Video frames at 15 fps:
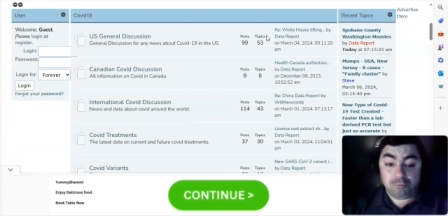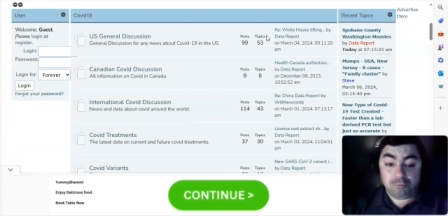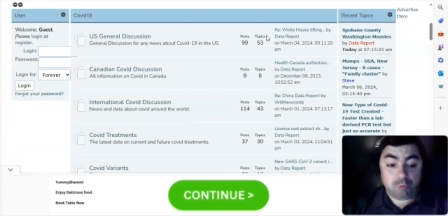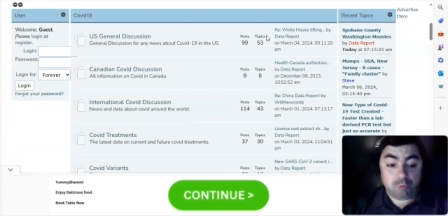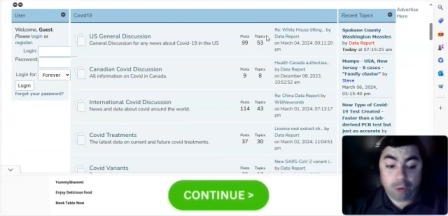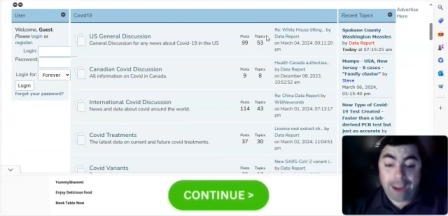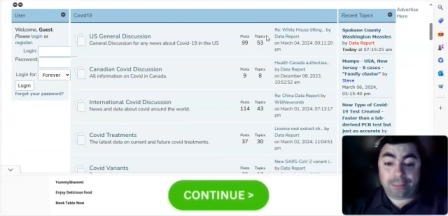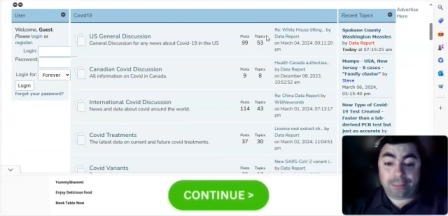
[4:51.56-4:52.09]

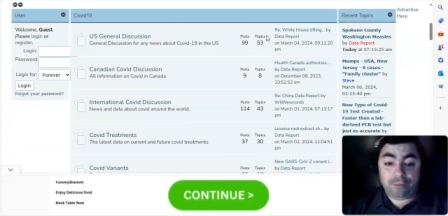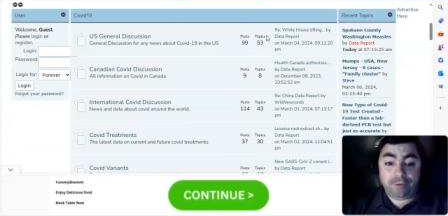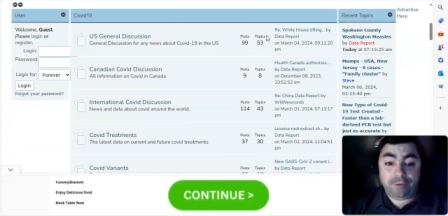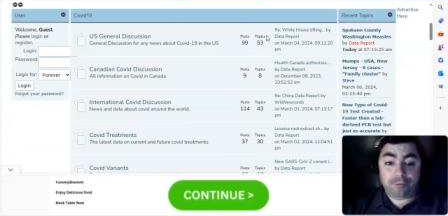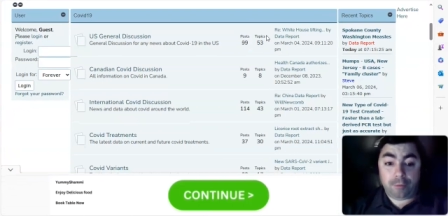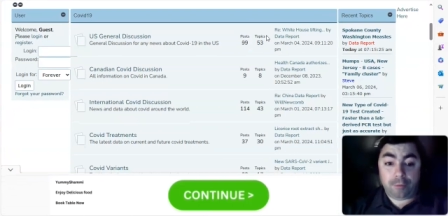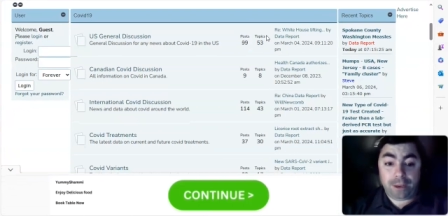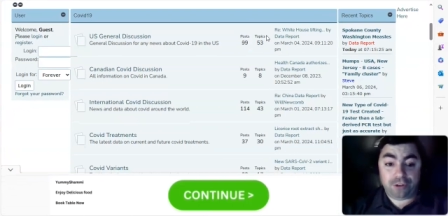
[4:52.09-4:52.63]
wrath of
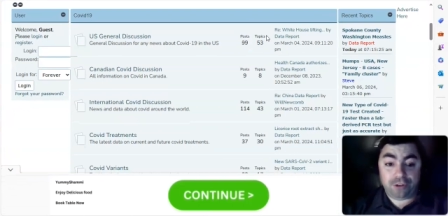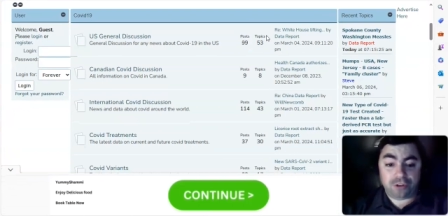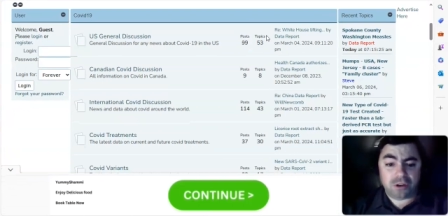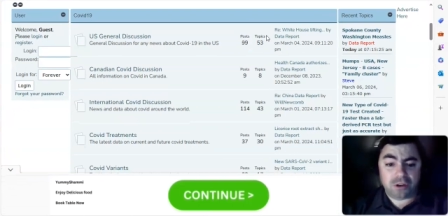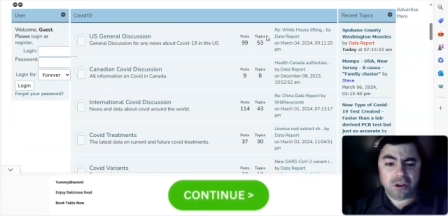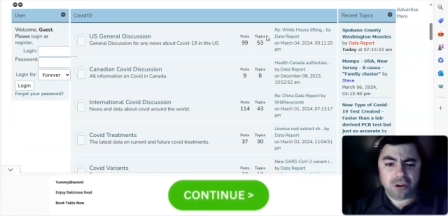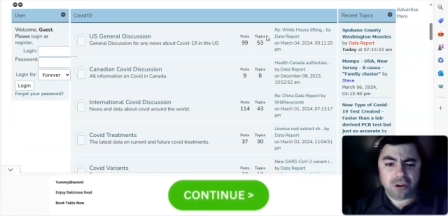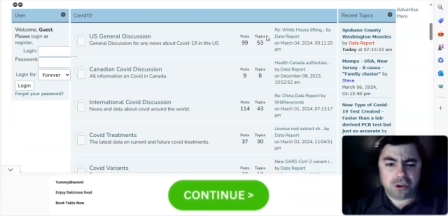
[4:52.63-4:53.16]
information.
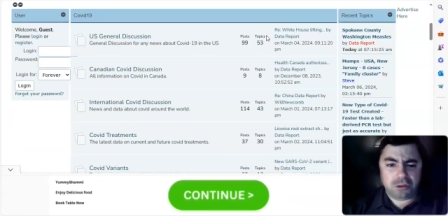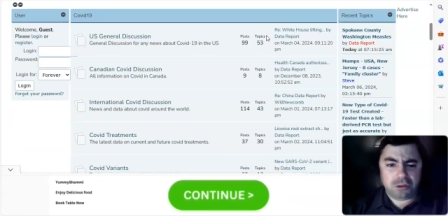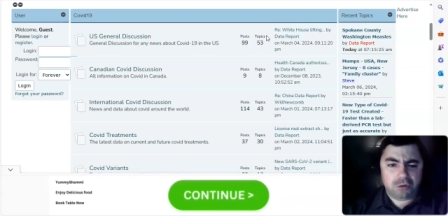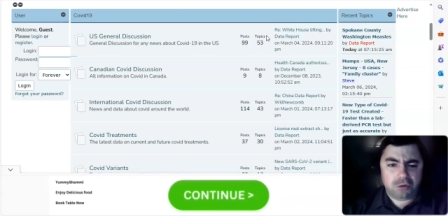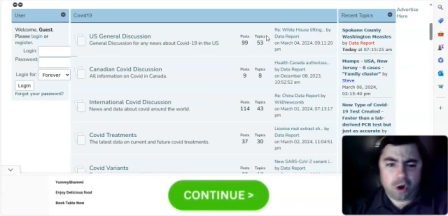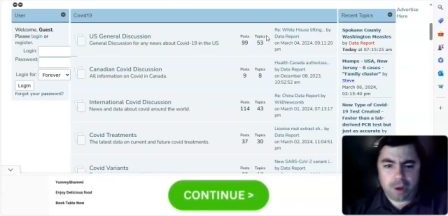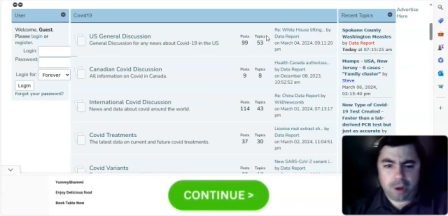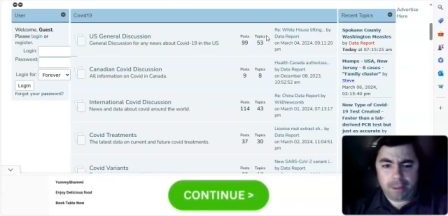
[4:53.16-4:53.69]
You can
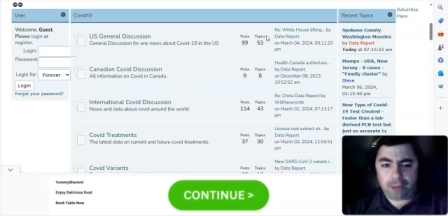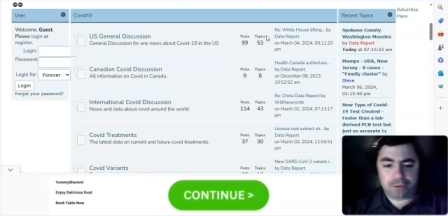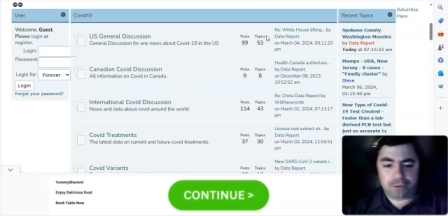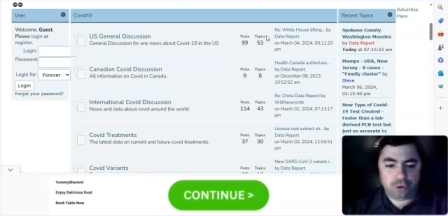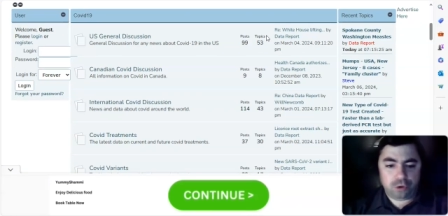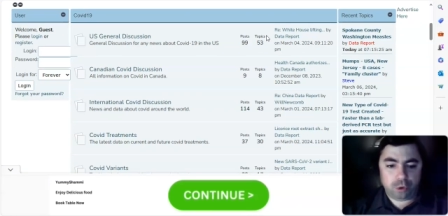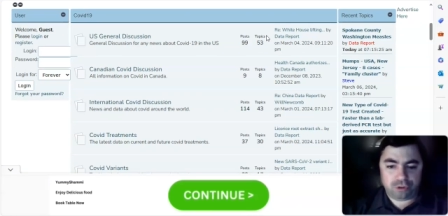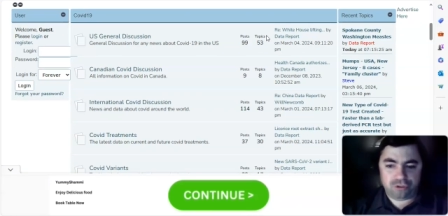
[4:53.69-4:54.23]
talk about
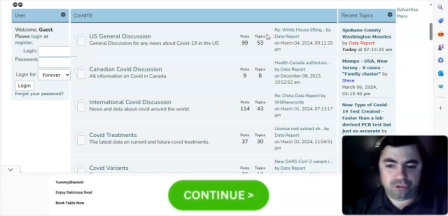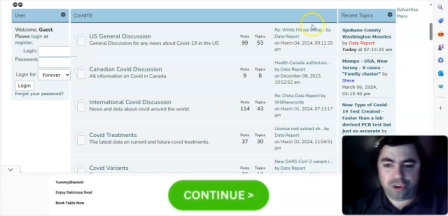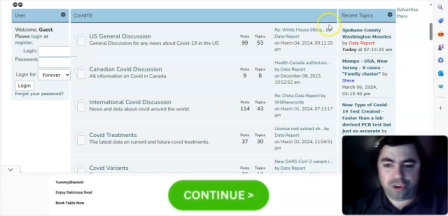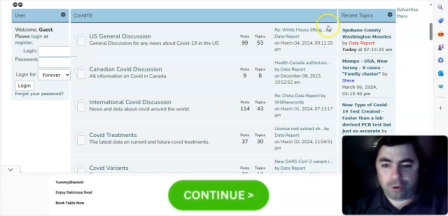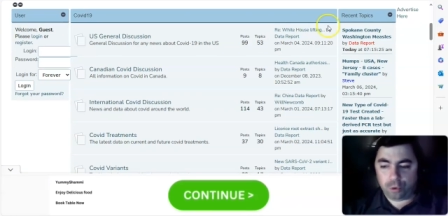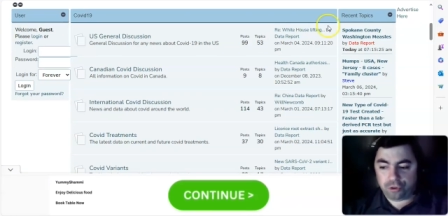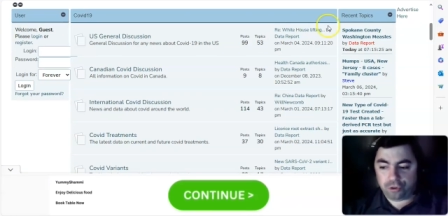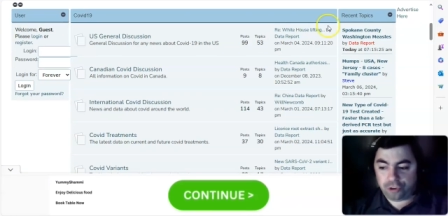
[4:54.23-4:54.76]
U.S.
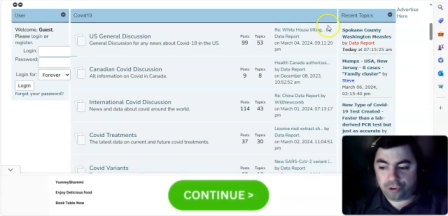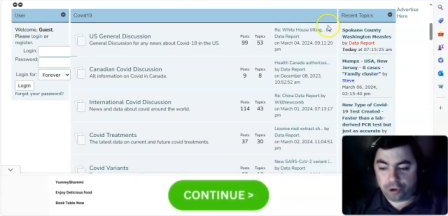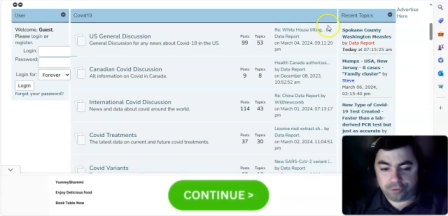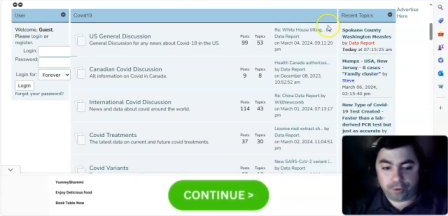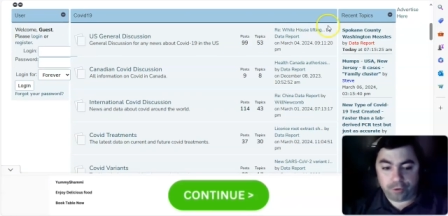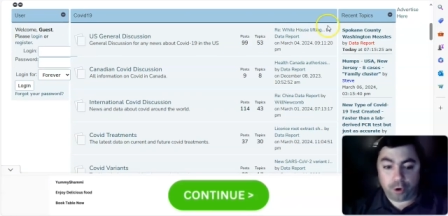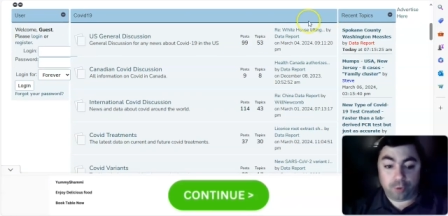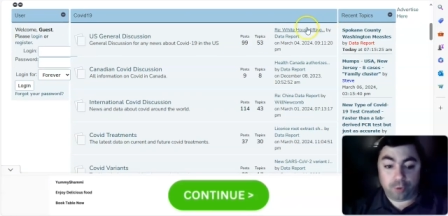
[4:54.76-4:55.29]
general
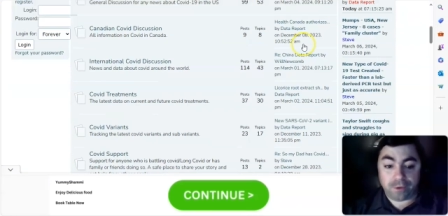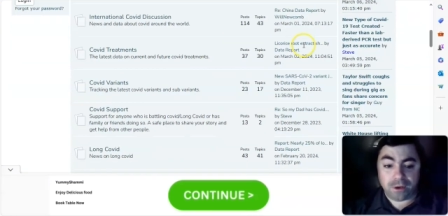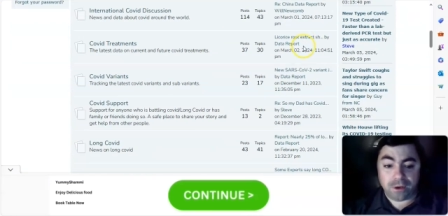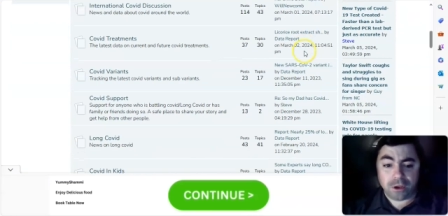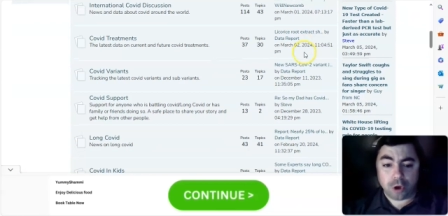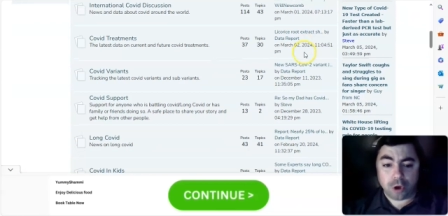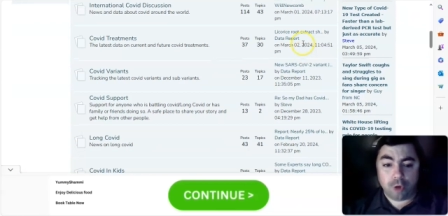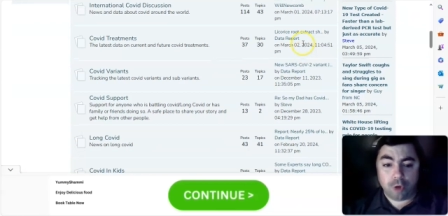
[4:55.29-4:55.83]
discussion for COVID,
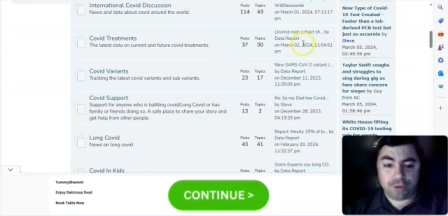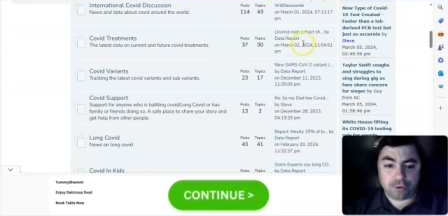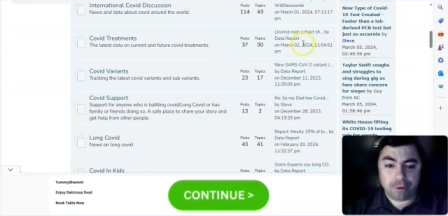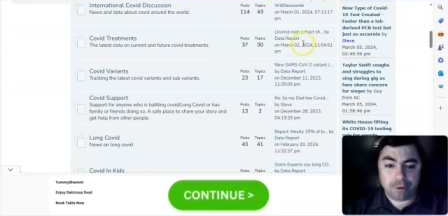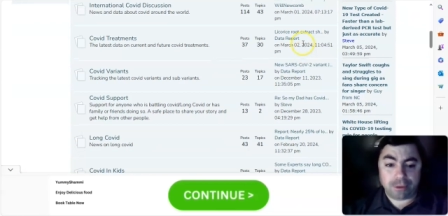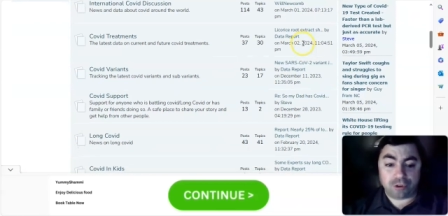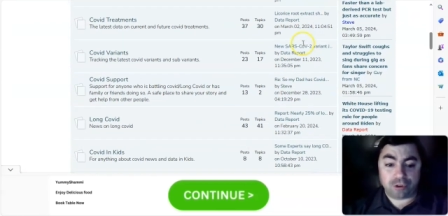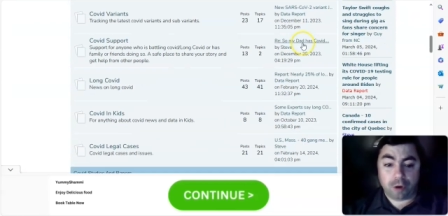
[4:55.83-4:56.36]
COVID
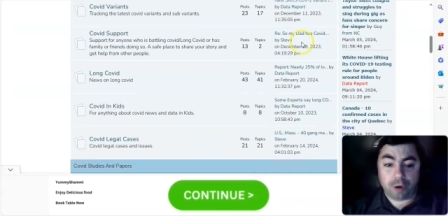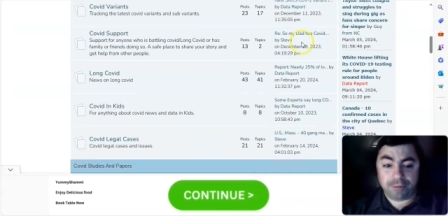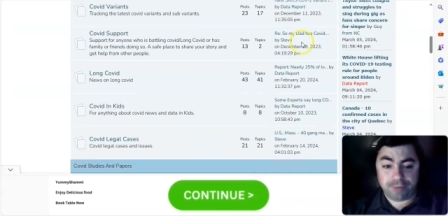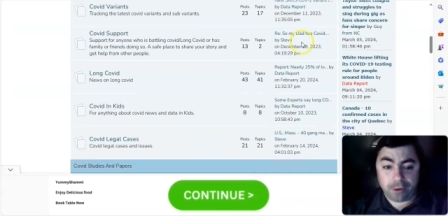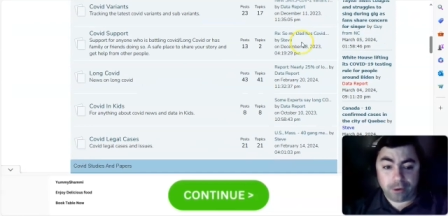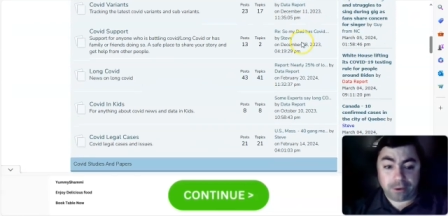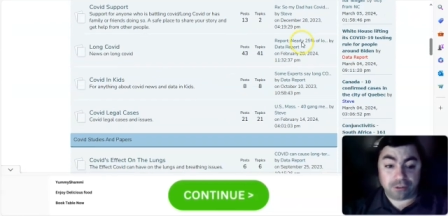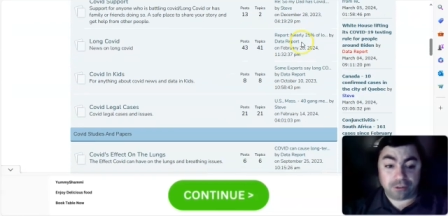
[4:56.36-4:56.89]
treatments, COVID
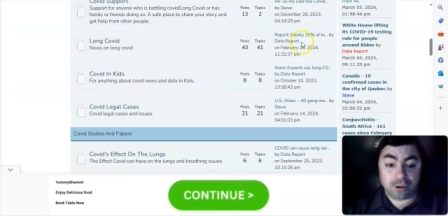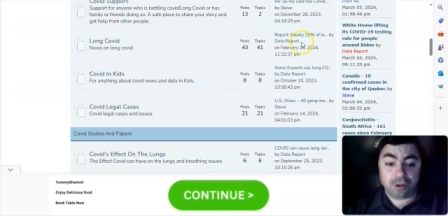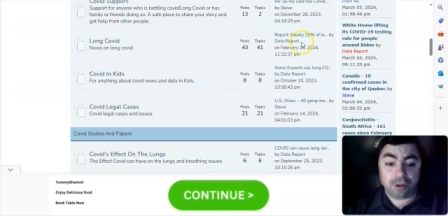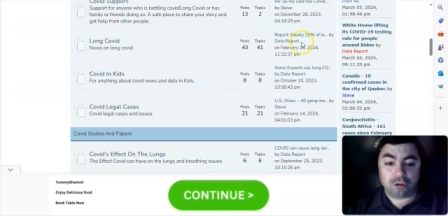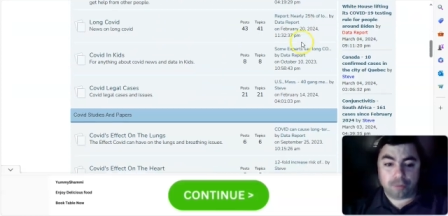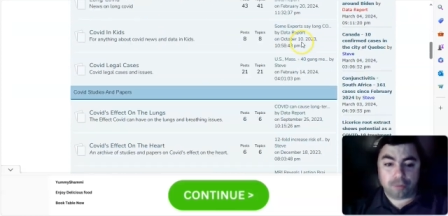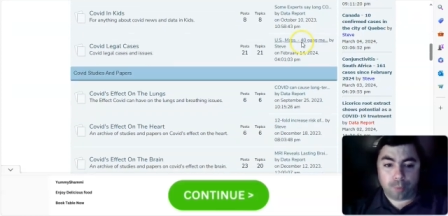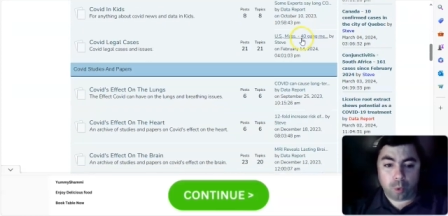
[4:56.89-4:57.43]
variants,
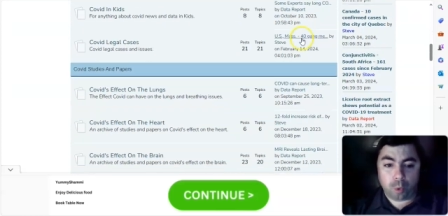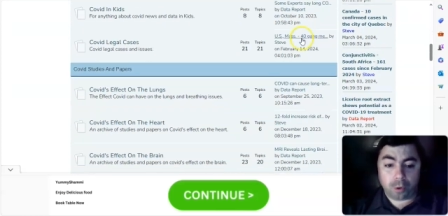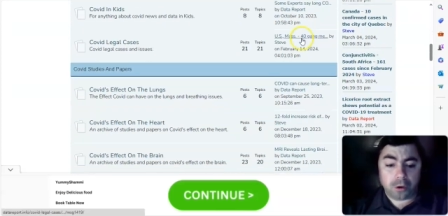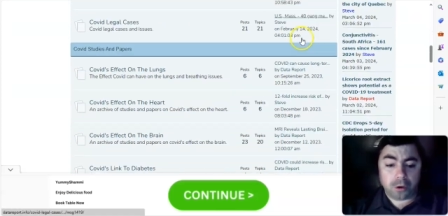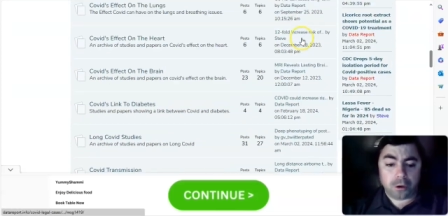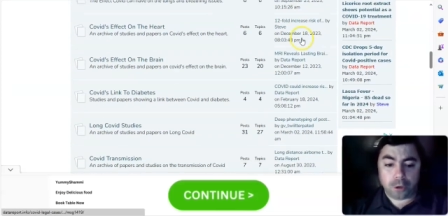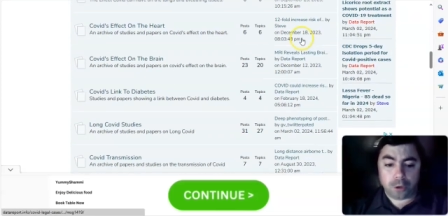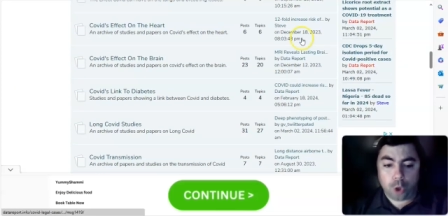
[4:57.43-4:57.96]
support,
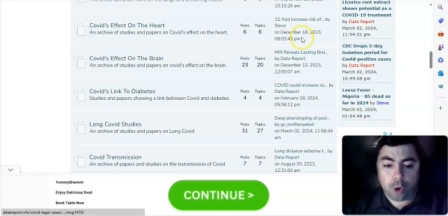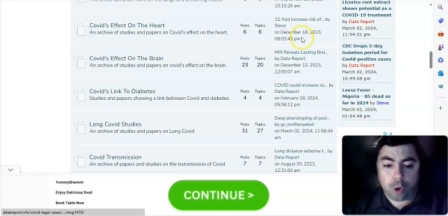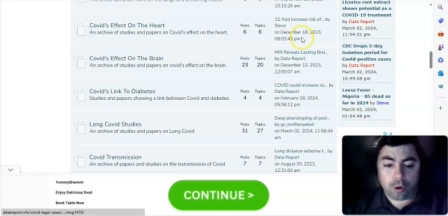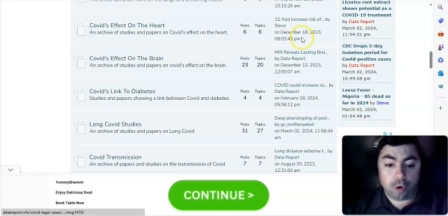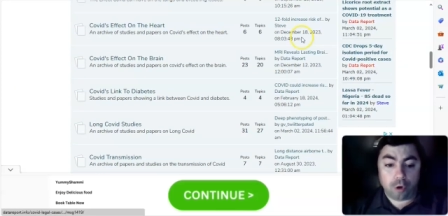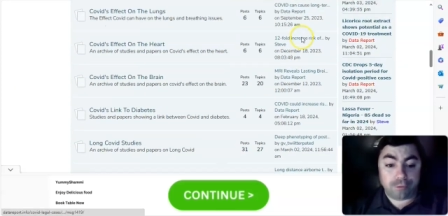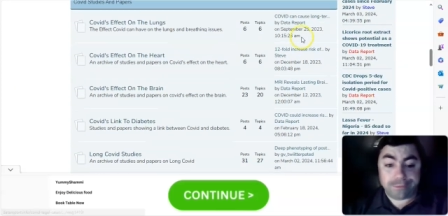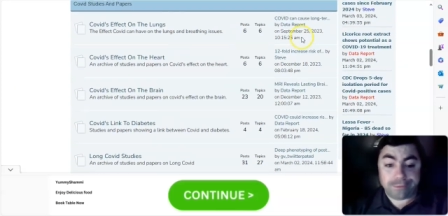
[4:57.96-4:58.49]
long
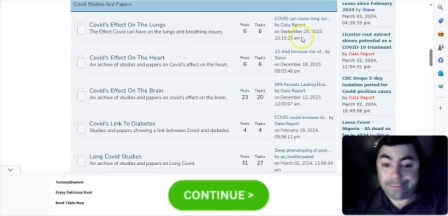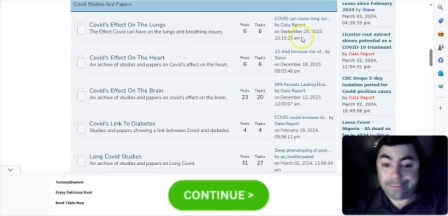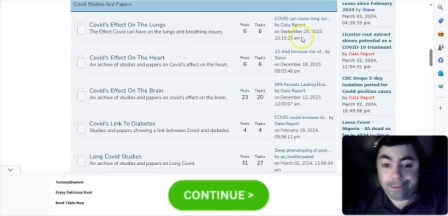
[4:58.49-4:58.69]
COVID.